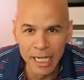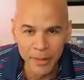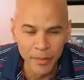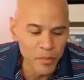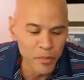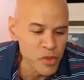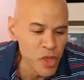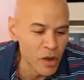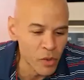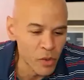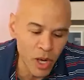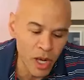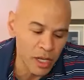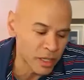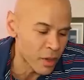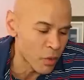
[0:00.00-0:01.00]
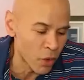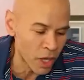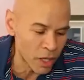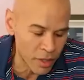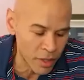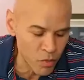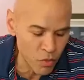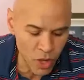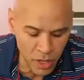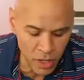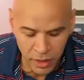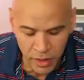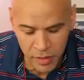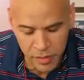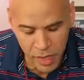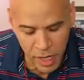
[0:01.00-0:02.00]
no,
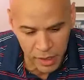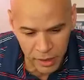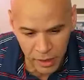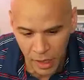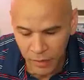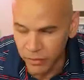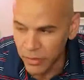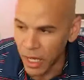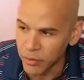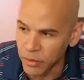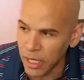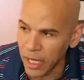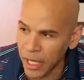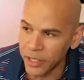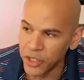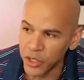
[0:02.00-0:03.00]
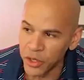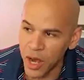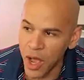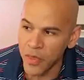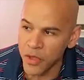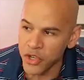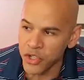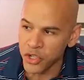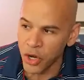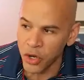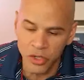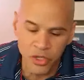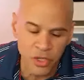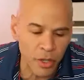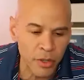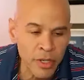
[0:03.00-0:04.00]
welcome. I'm glad you're on the
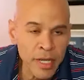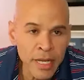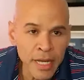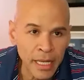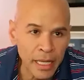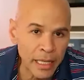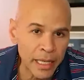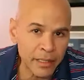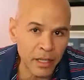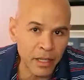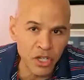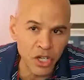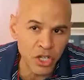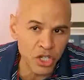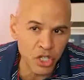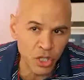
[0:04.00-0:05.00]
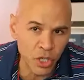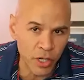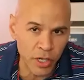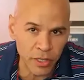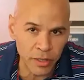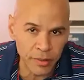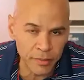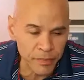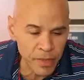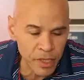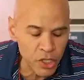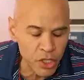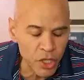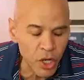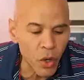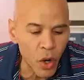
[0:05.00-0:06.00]
show. So I like to just start,
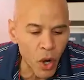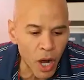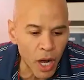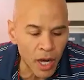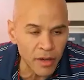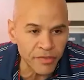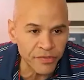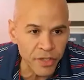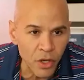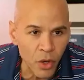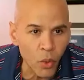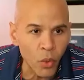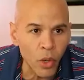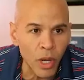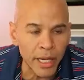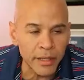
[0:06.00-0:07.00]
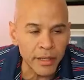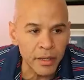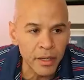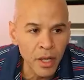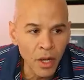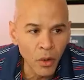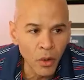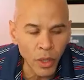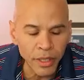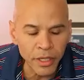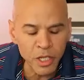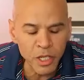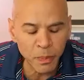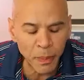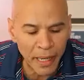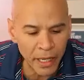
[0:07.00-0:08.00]
off.
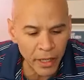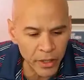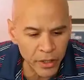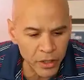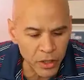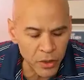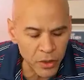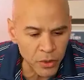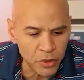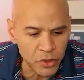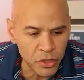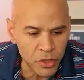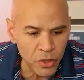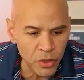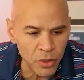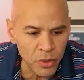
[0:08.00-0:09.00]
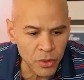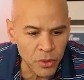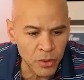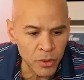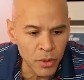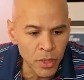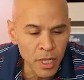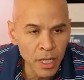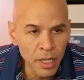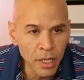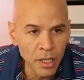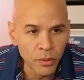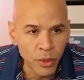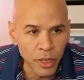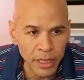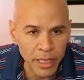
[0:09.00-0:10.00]
What inspired you to
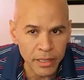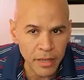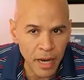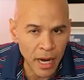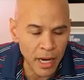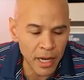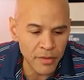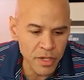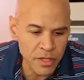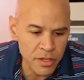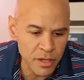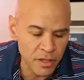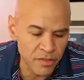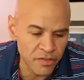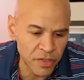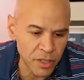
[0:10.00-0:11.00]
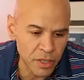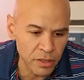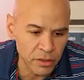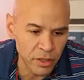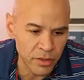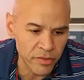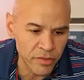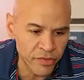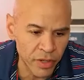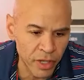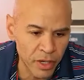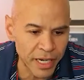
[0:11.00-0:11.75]
really dive into the field of